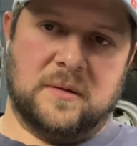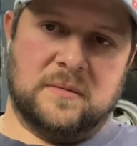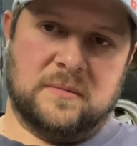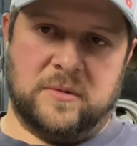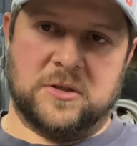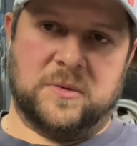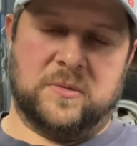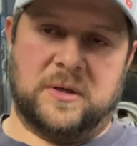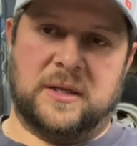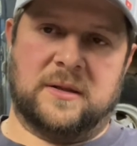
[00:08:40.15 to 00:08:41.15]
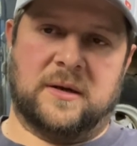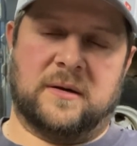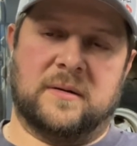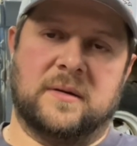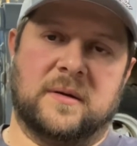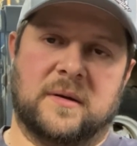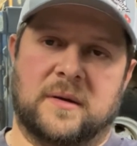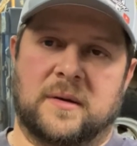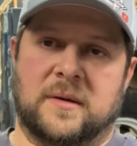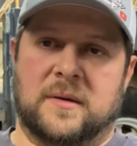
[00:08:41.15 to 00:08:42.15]
measurement we need there.
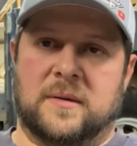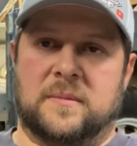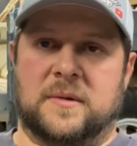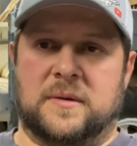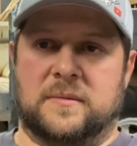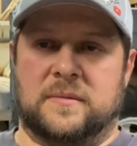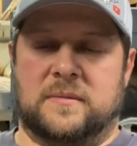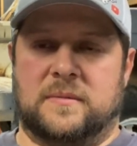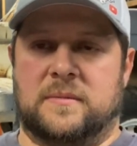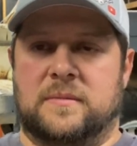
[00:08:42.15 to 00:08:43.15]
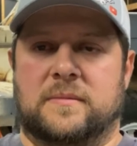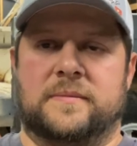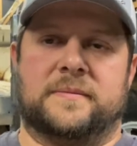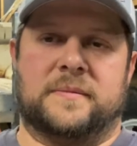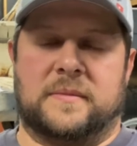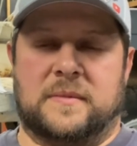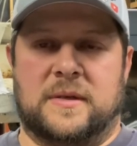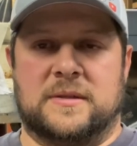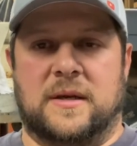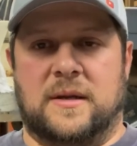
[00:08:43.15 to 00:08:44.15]
But that's
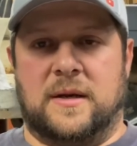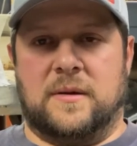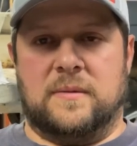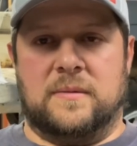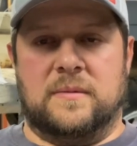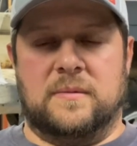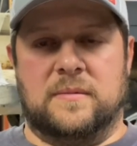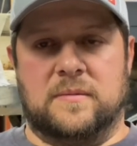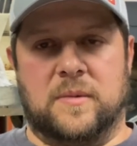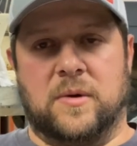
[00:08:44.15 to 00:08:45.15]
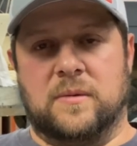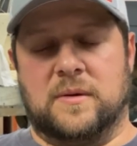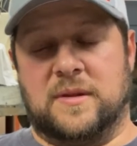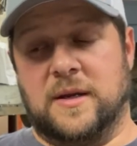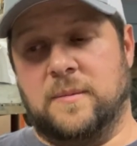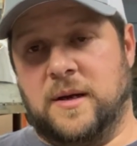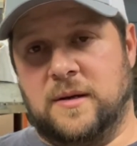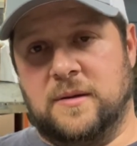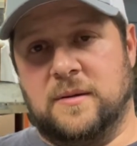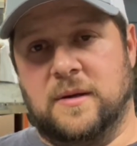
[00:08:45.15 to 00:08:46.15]
kind of how I'm thinking about
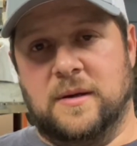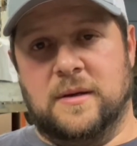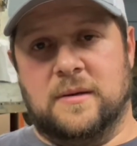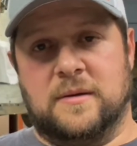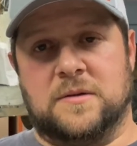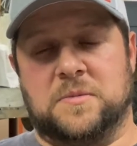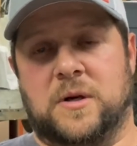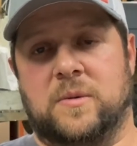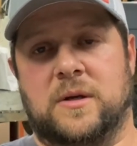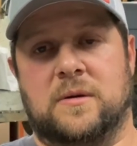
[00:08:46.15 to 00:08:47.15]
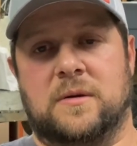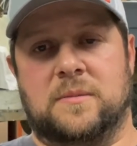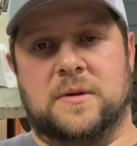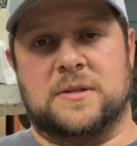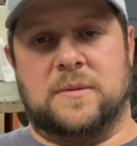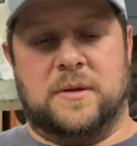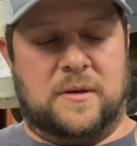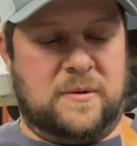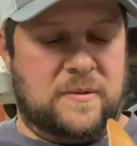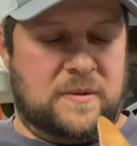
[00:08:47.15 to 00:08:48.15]
it. If there's a better way of doing it, please let me know.